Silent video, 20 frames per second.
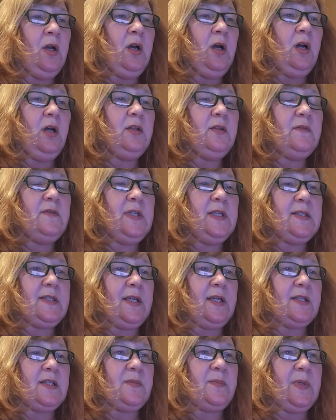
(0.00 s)
All of these
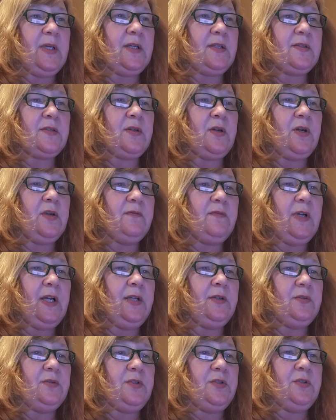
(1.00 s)
aspects are
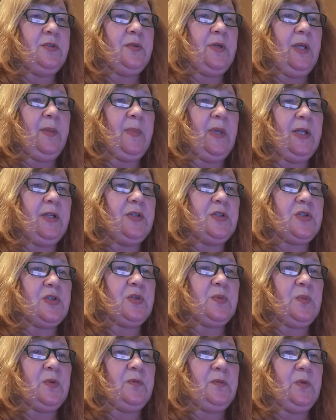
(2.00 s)
vital to a
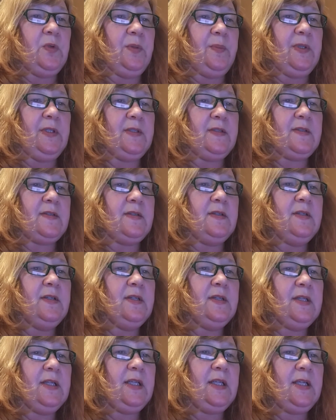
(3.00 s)
manager's performance.
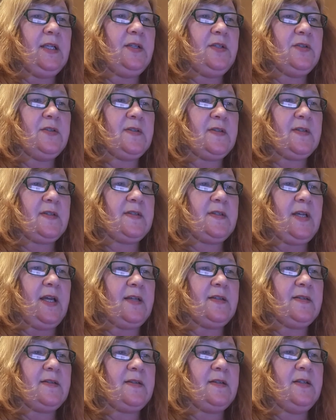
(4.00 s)
The key to
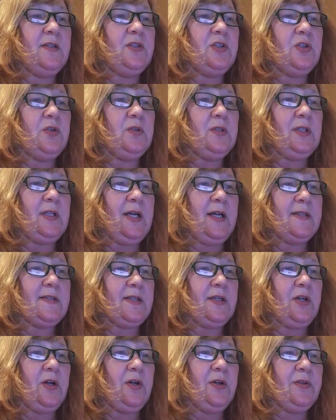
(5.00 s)
success is
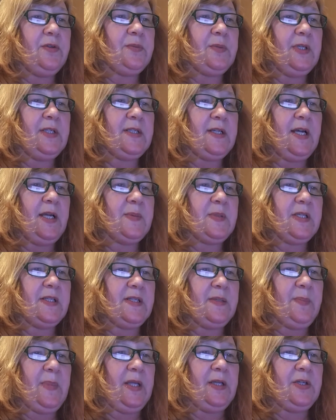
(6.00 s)
utilizing all 3 types as
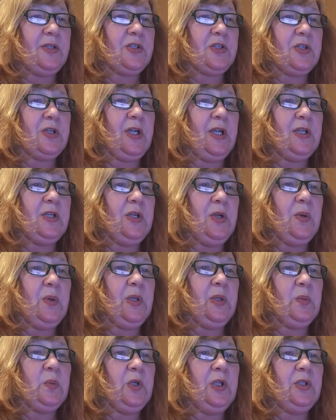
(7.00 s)
a manager and
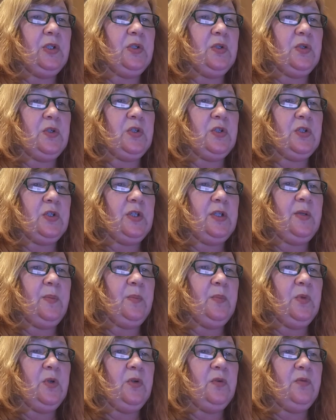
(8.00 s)
knowing when you should
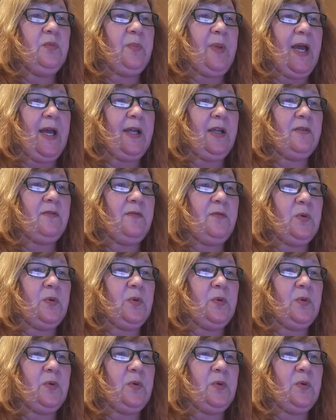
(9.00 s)
move back and